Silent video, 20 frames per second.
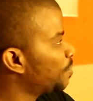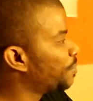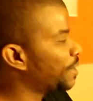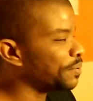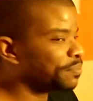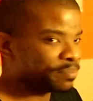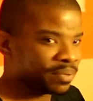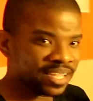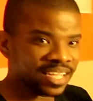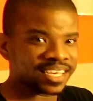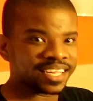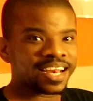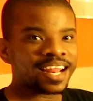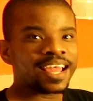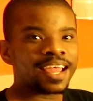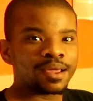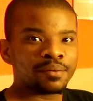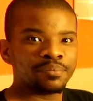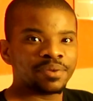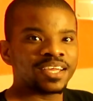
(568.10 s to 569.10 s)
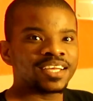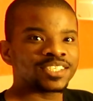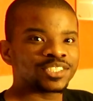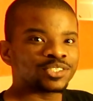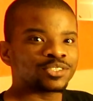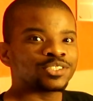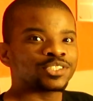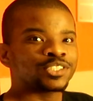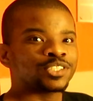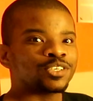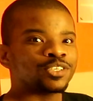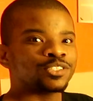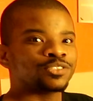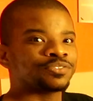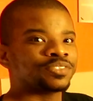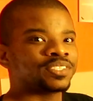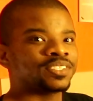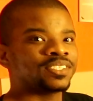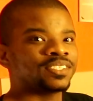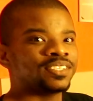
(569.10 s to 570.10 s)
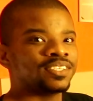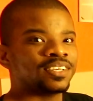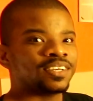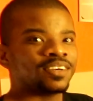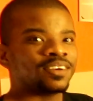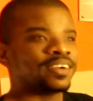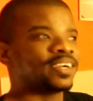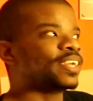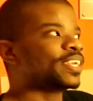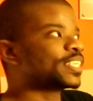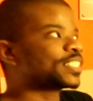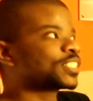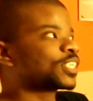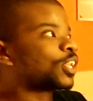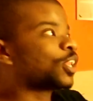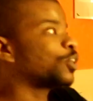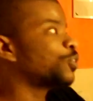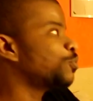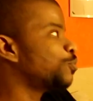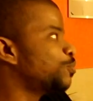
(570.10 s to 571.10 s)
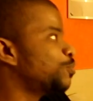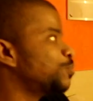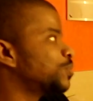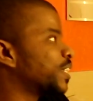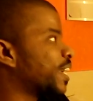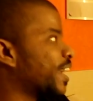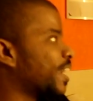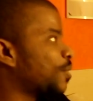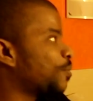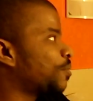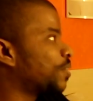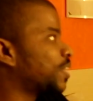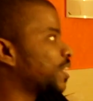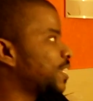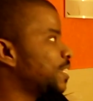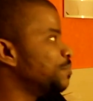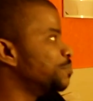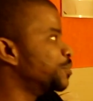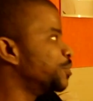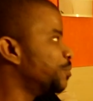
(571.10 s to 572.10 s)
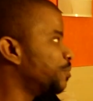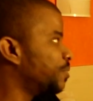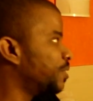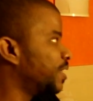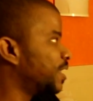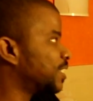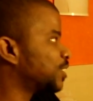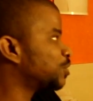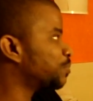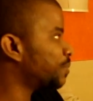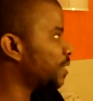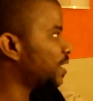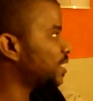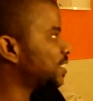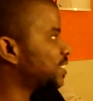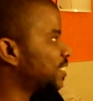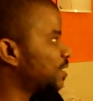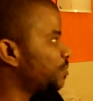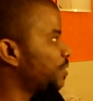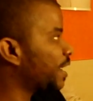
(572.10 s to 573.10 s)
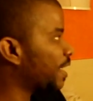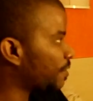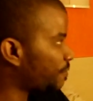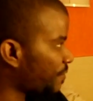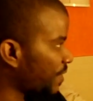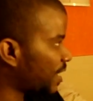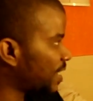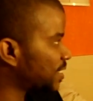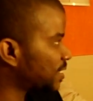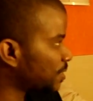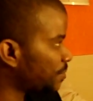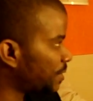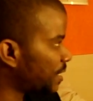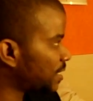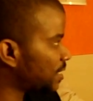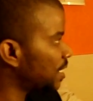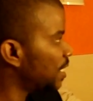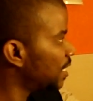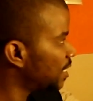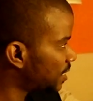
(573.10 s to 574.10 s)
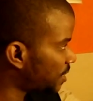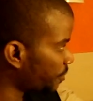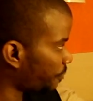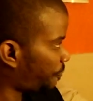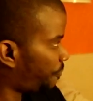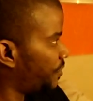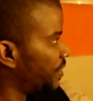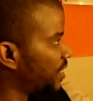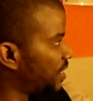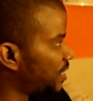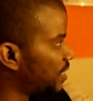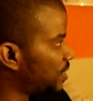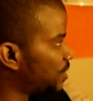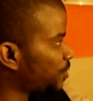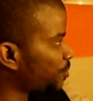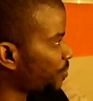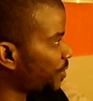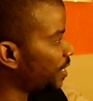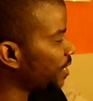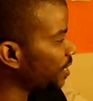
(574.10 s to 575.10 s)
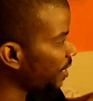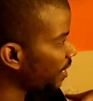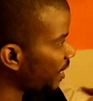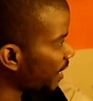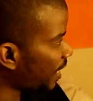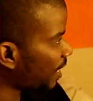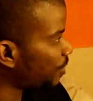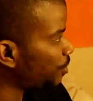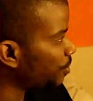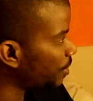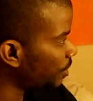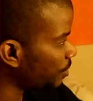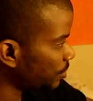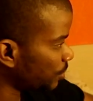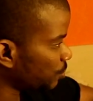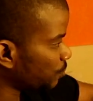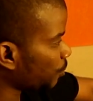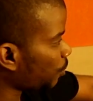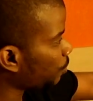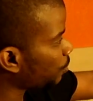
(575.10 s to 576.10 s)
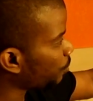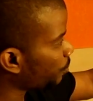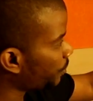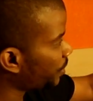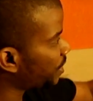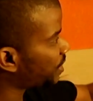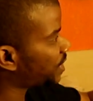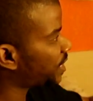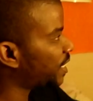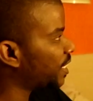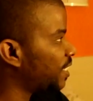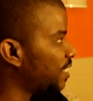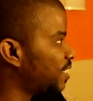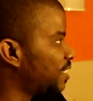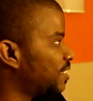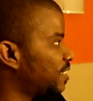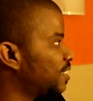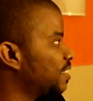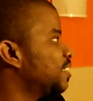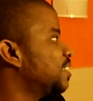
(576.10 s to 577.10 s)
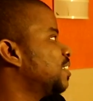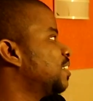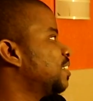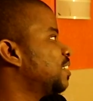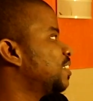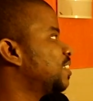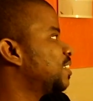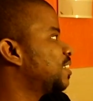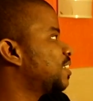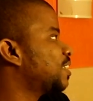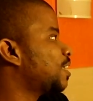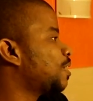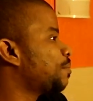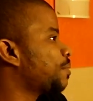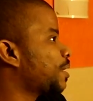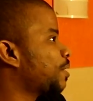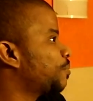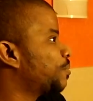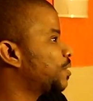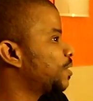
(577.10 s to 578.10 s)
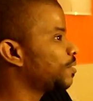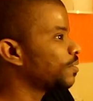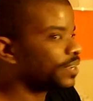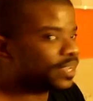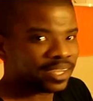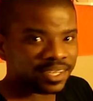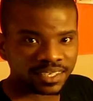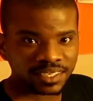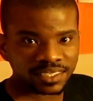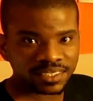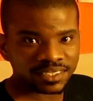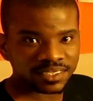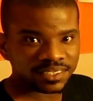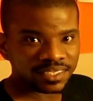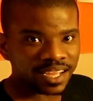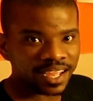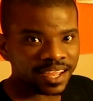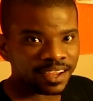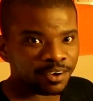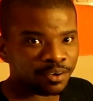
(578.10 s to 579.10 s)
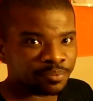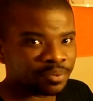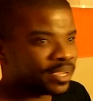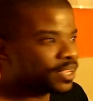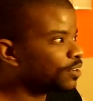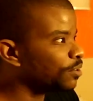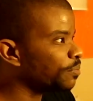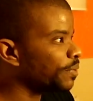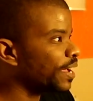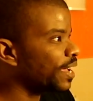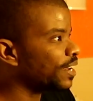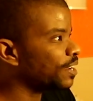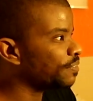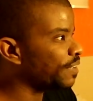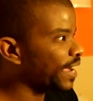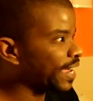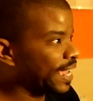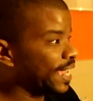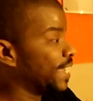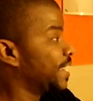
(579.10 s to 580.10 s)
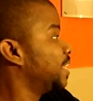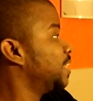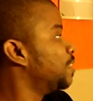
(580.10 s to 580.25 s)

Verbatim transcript: But being that I had bed sore surgery, you know, and that's closed, I ain't want to keep doing that. So my, I said, we gotta find something that's sufficient to where you ain't gotta do that. You just roll your wheelchair in. And I'm like, well, okay, because I ain't gonna pay nobody if I can't